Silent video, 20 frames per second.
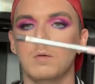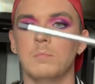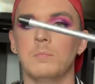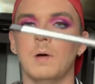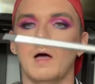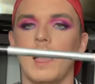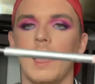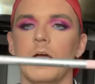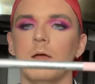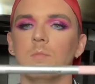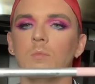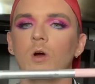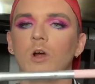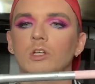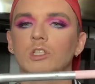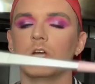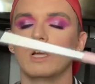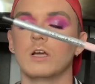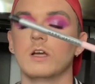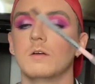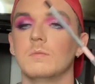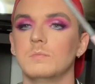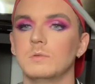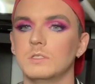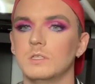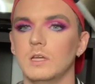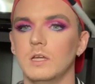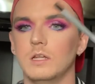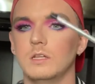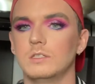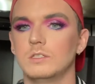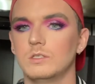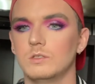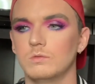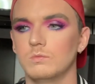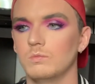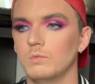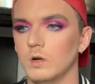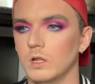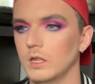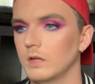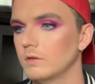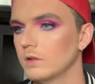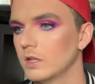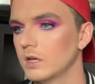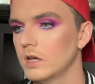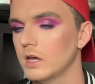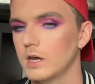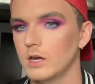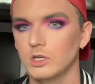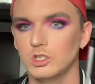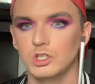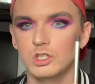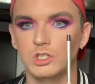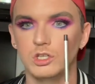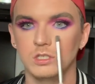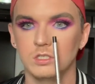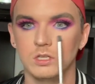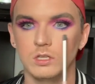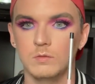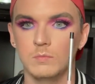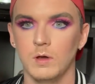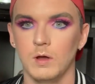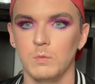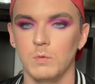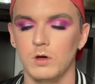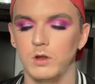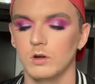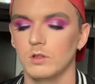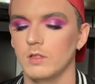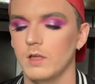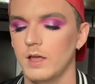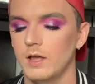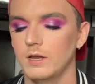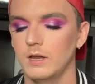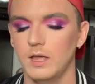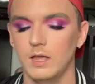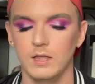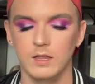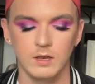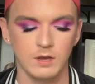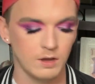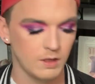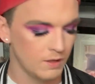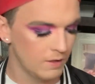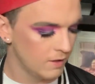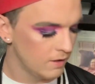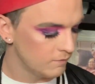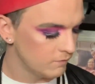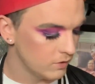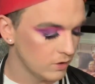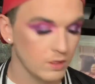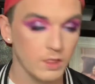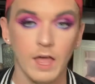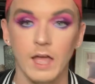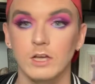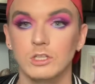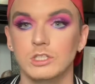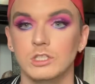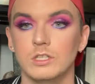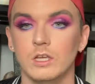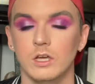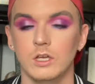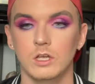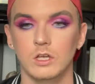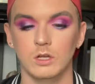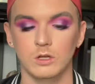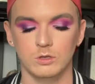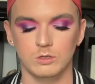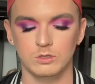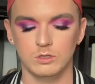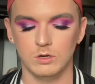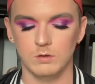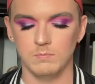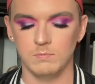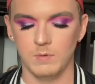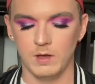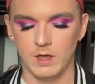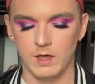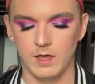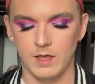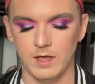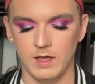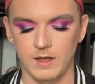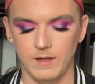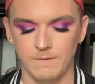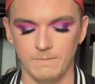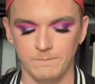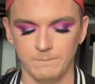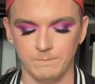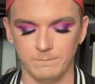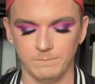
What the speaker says: by Marc Jacobs. It's really, really good. It's just in my waterline. And for lashes, I used my